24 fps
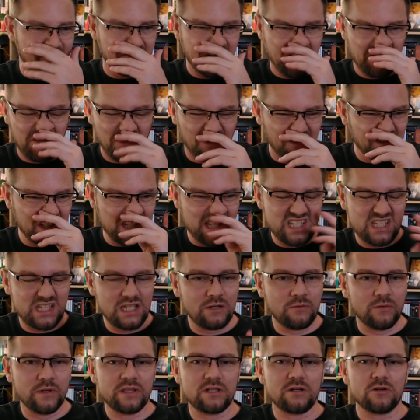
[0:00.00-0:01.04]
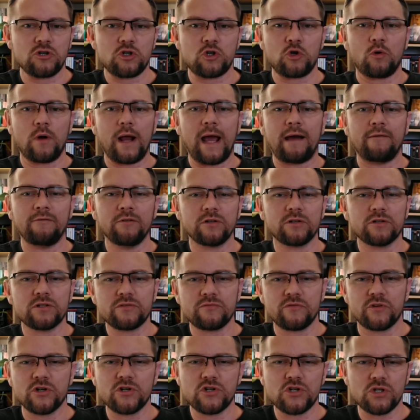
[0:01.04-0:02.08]
I've only seen it with their Traveler's
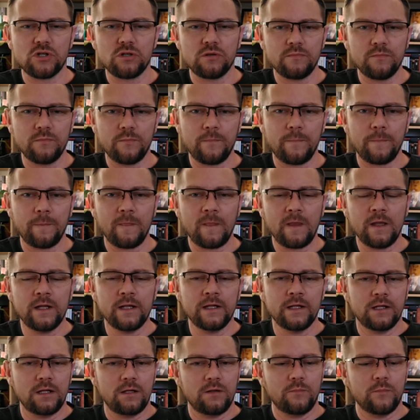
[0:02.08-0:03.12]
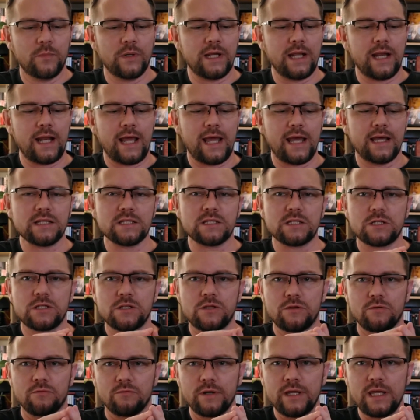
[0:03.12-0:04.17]
version, but it has
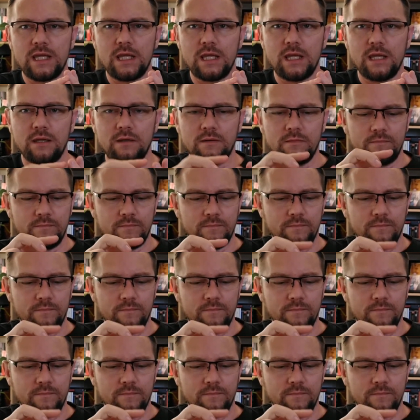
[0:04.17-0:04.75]
3,